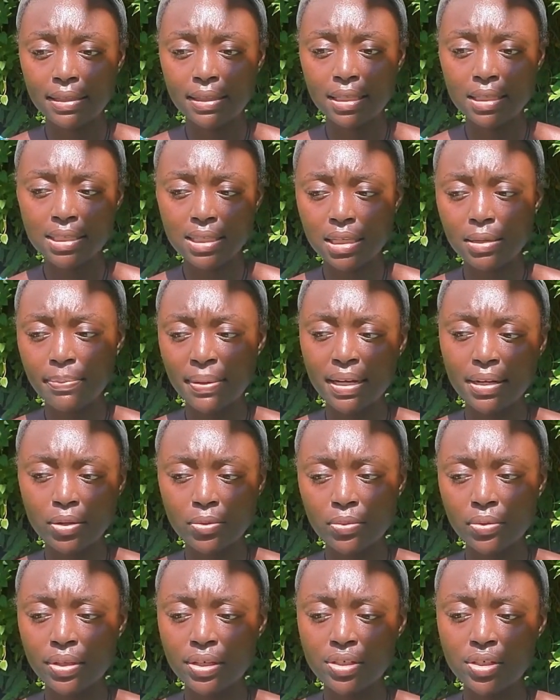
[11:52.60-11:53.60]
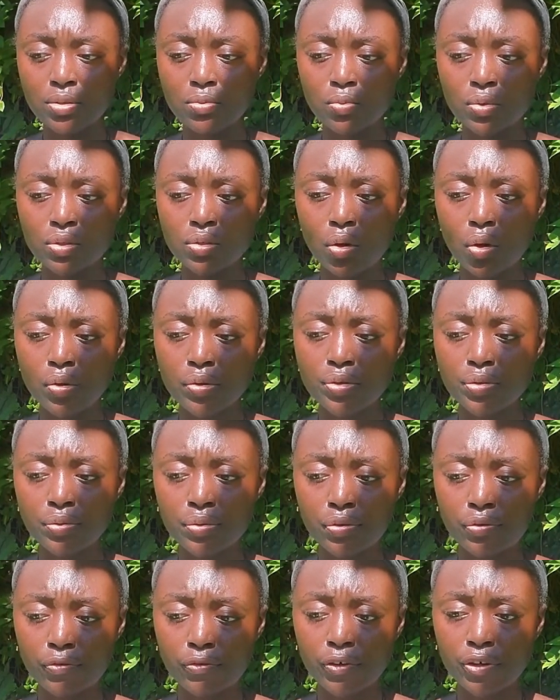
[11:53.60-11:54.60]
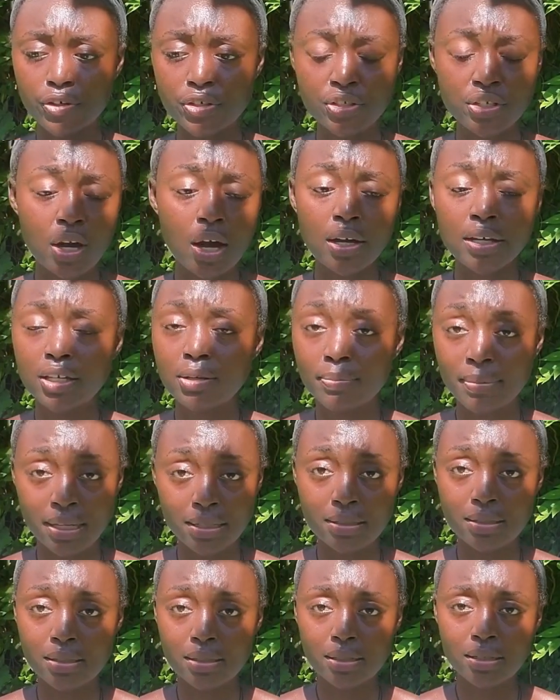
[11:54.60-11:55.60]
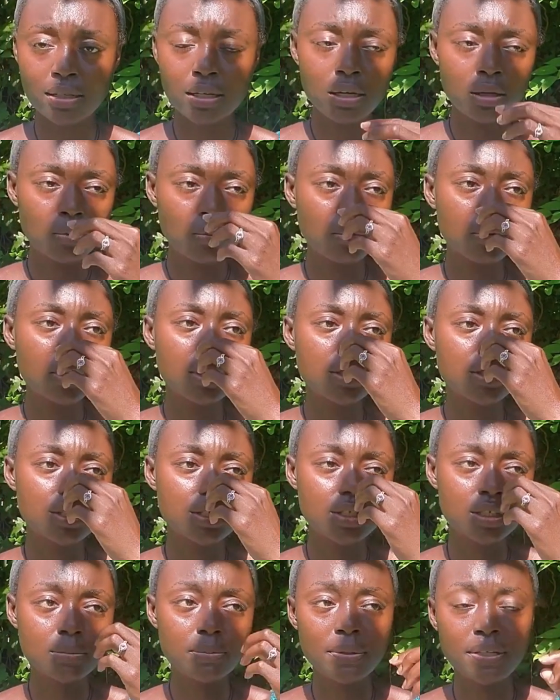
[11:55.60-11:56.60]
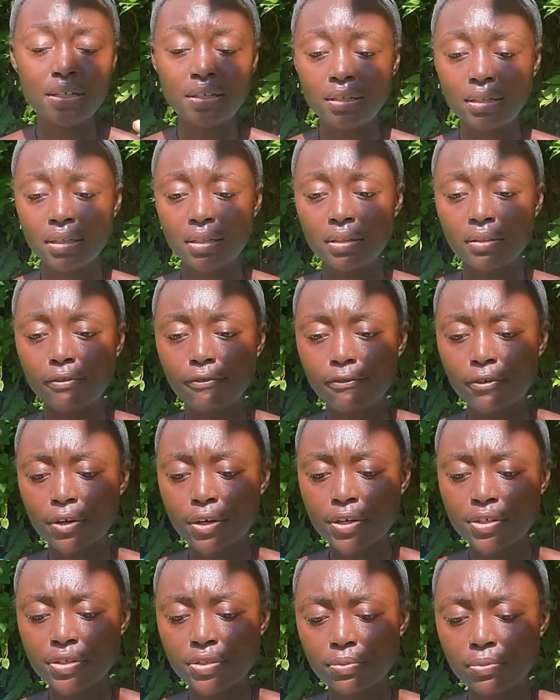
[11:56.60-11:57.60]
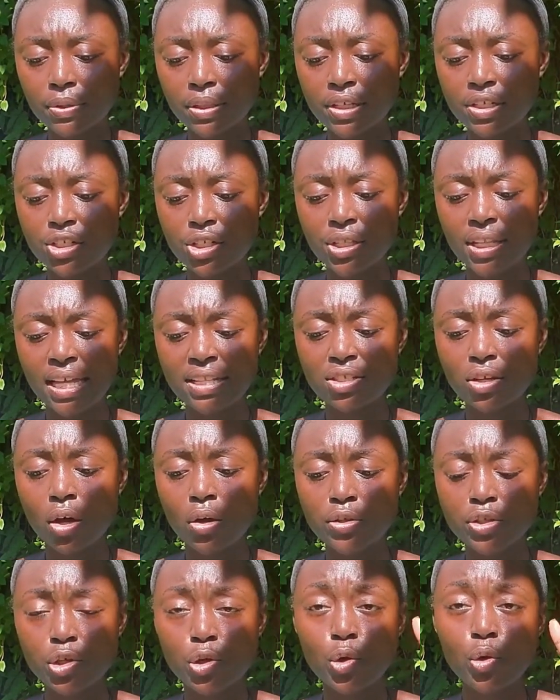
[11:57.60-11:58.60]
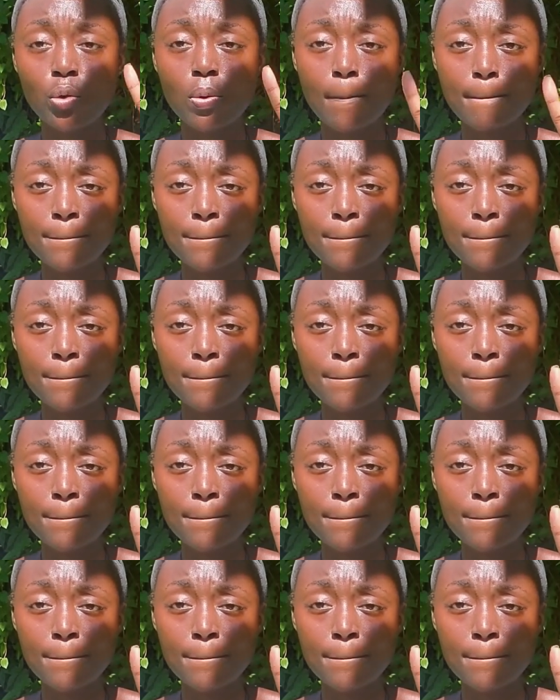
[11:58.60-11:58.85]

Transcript: This Kemetic religion was also the first documented religion to be the first religion that's also